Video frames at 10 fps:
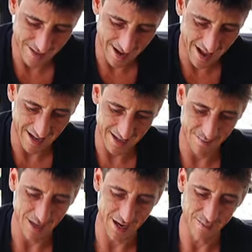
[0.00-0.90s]

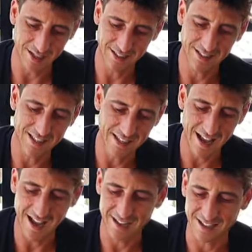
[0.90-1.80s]
Nada, baby.
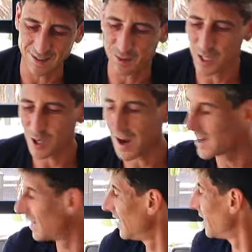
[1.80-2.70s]
Nada. We tried.